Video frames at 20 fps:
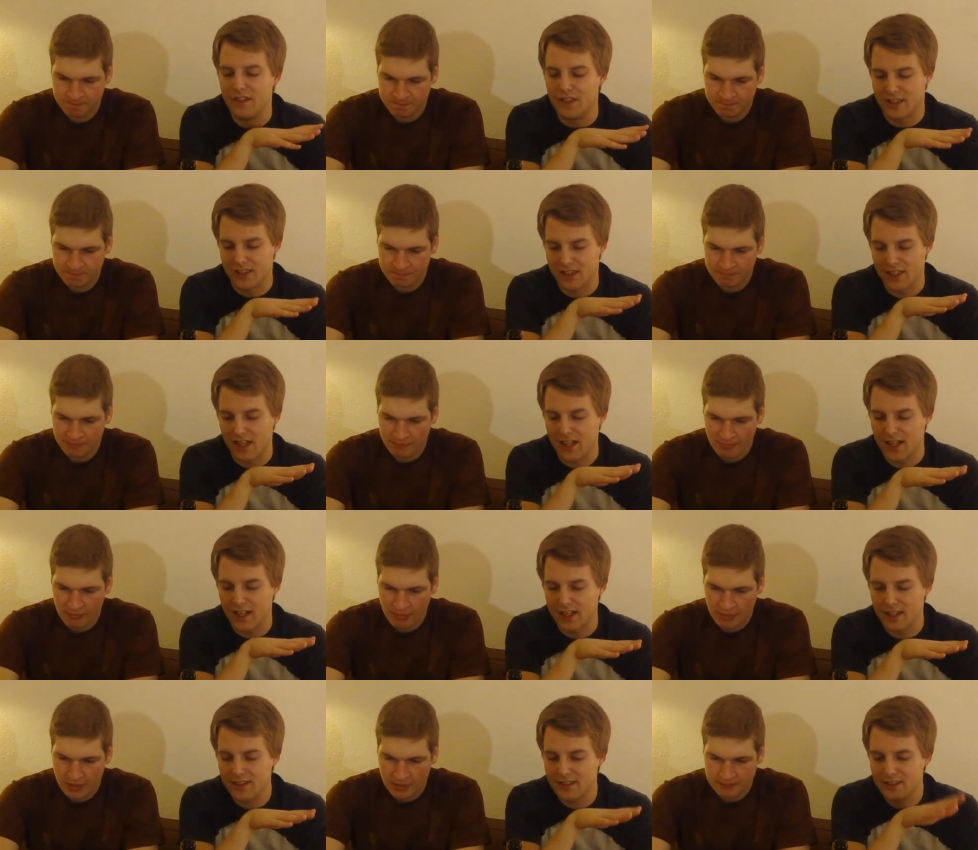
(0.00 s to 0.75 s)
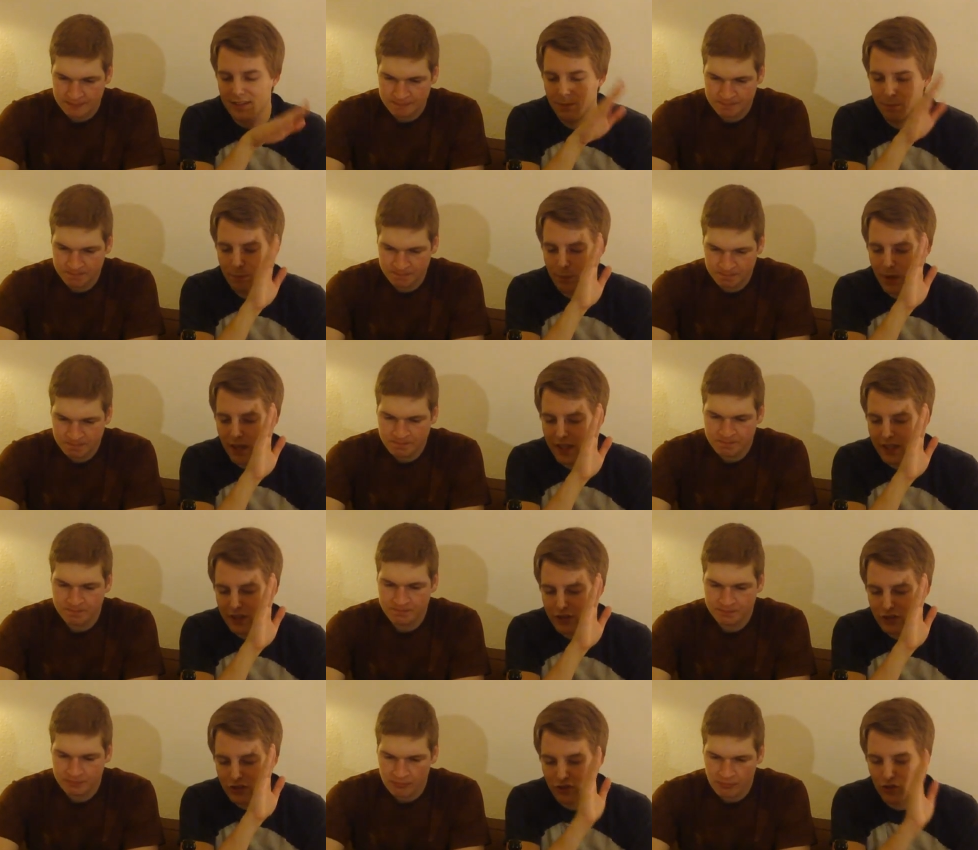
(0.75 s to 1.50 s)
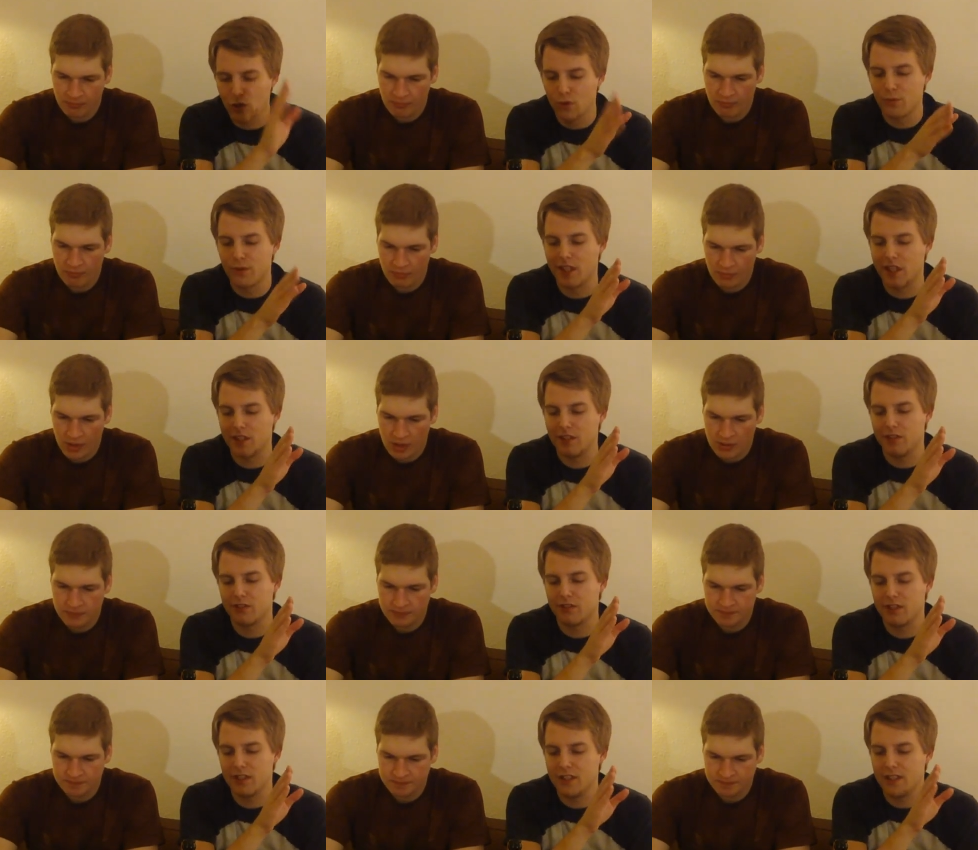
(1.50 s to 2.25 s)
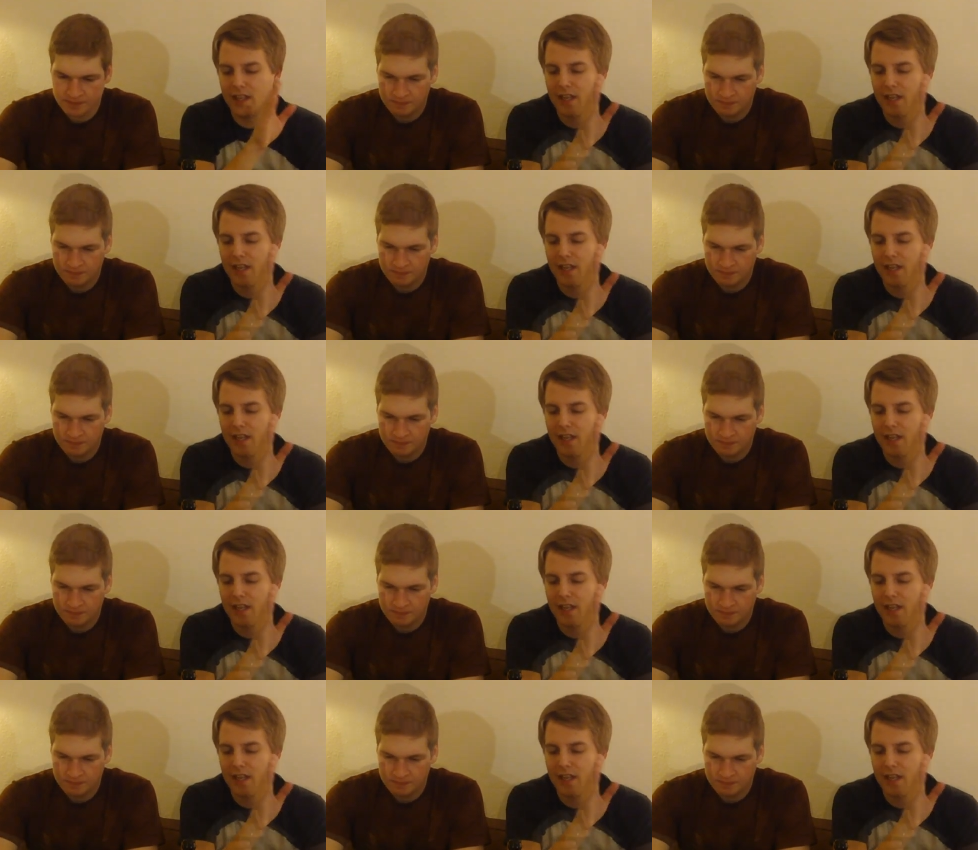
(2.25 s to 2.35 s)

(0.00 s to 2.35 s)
Speaker 1: this style, mm-hmm. but it's so rare you see